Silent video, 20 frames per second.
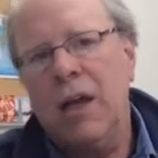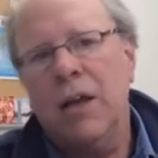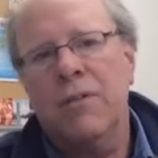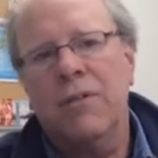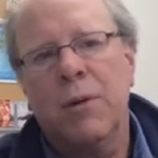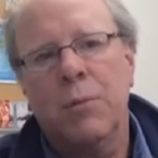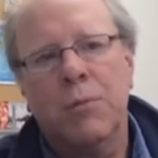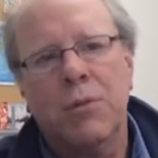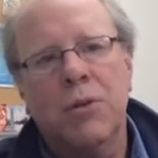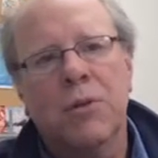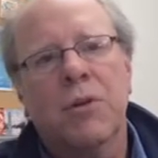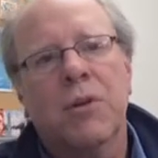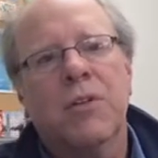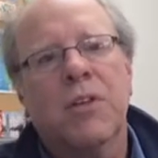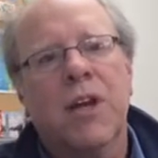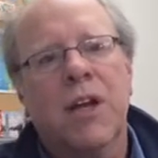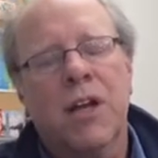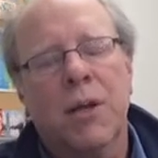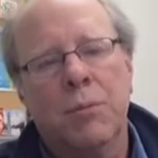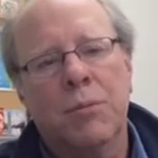If I'm doing
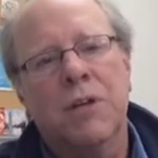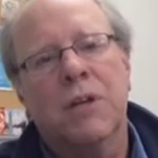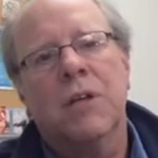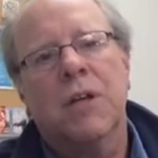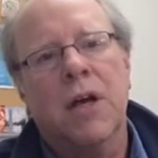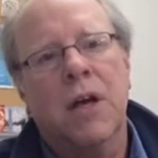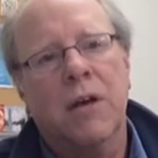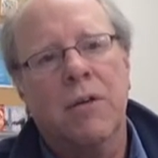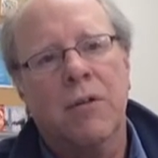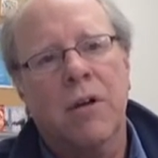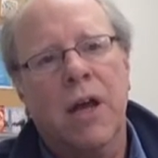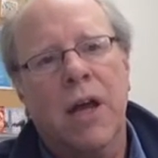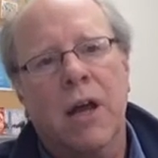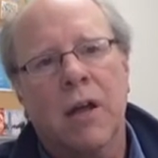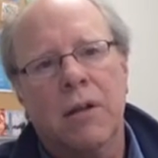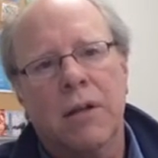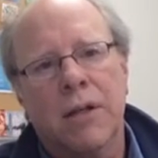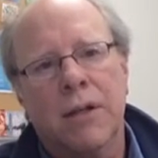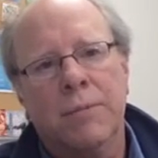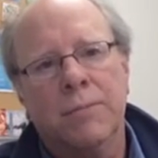that, I'm denying
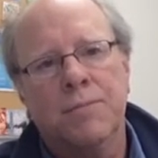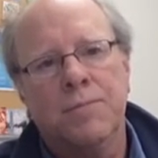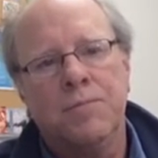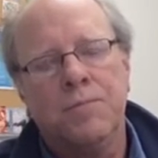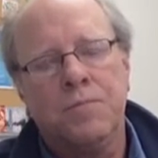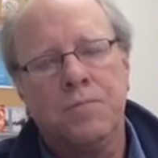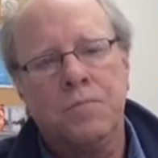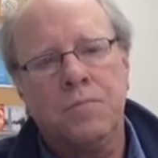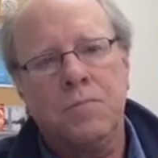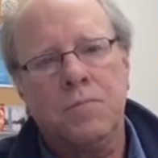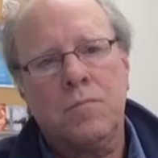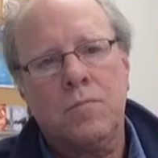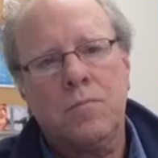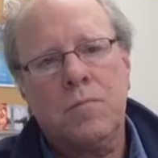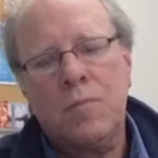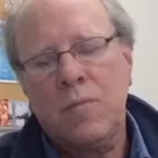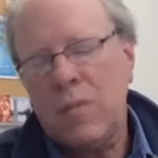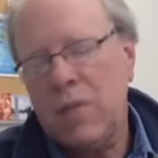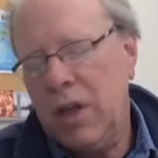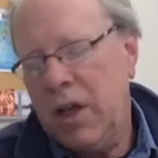reality.
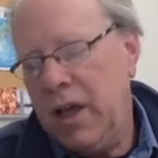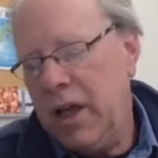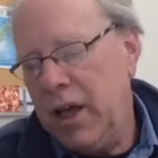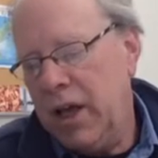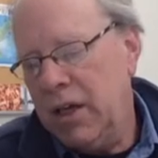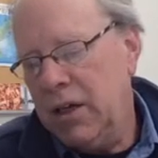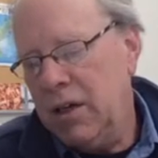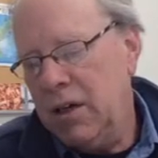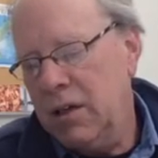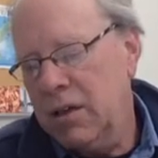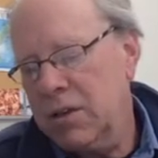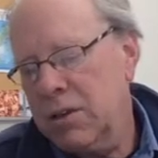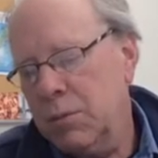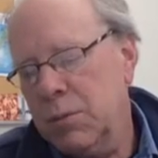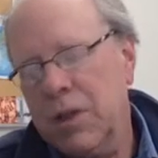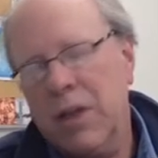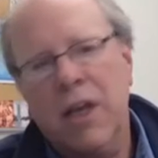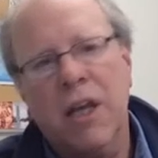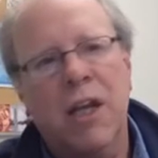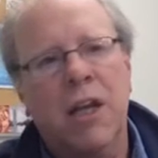And
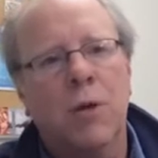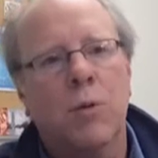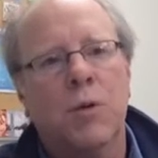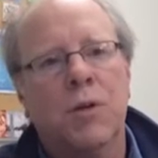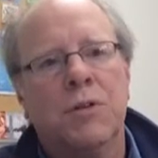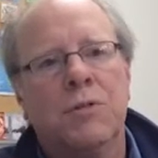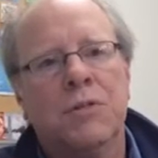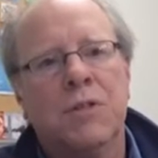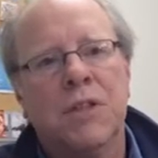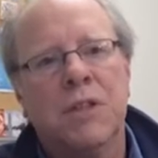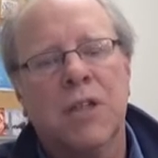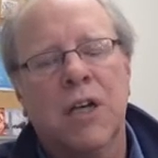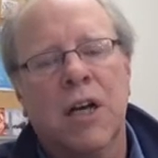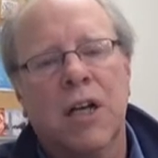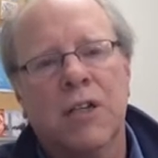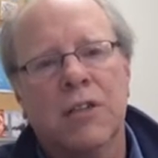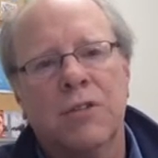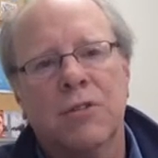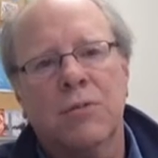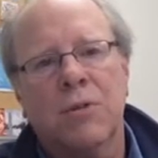ultimately, anyone who
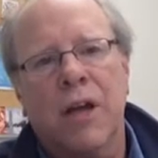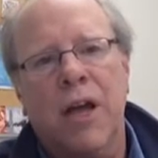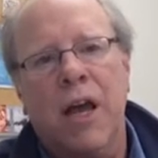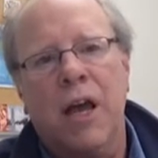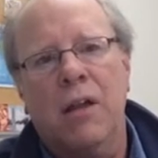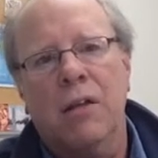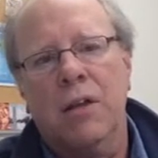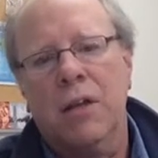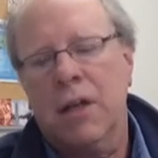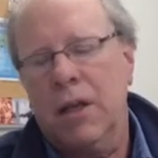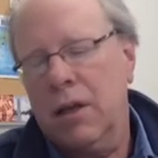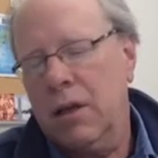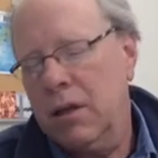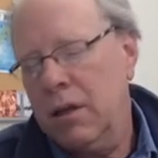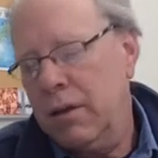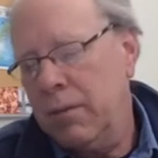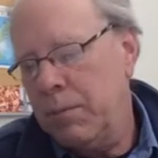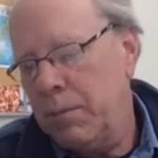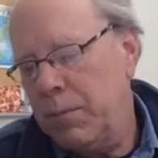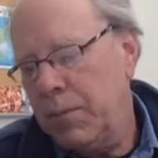denies reality
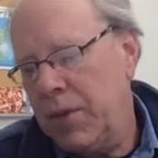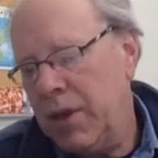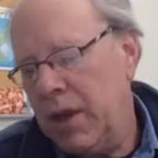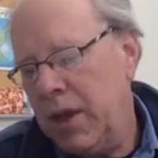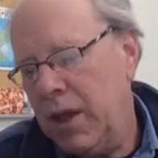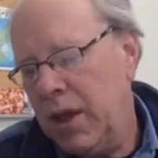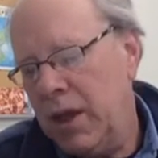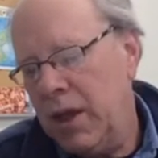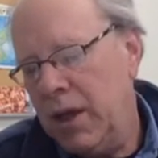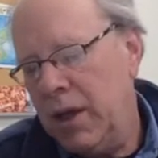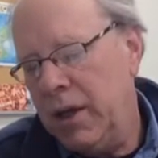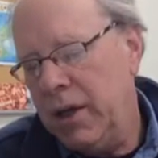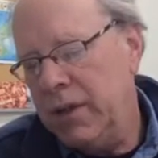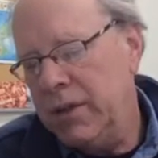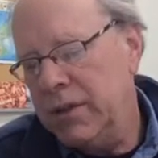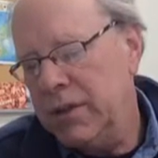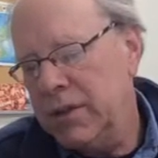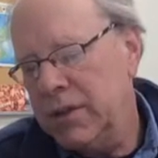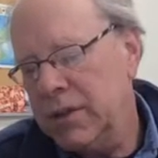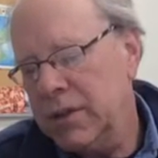
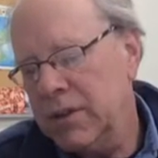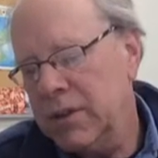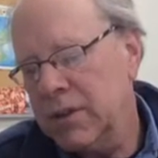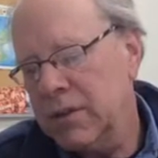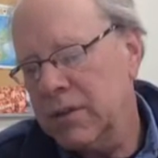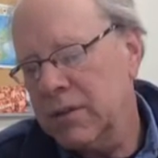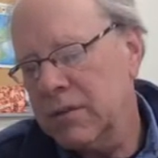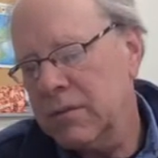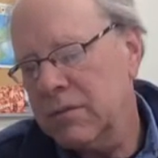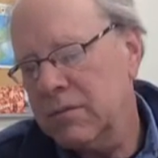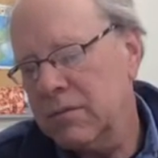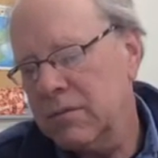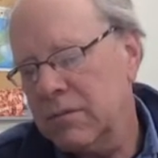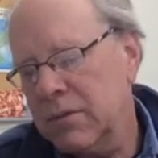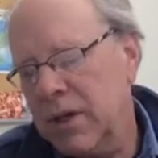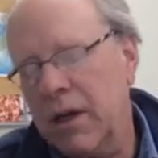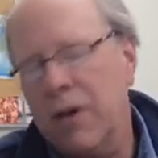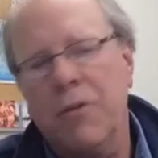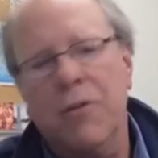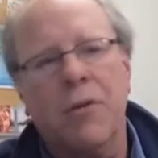is,
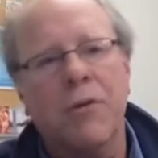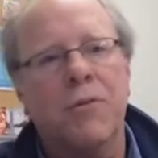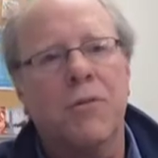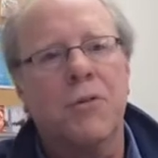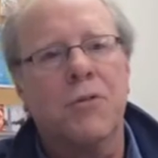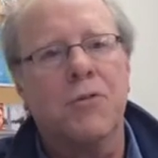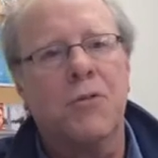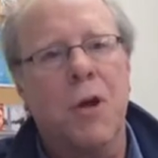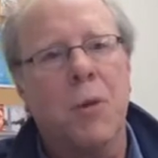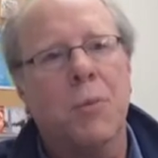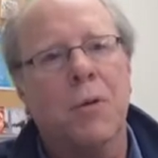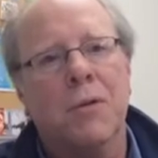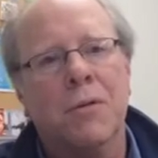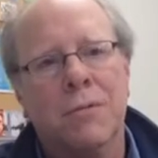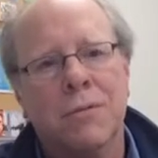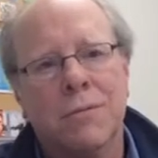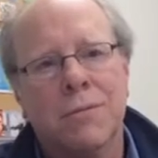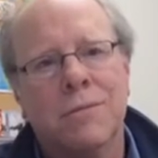well, they're in for trouble.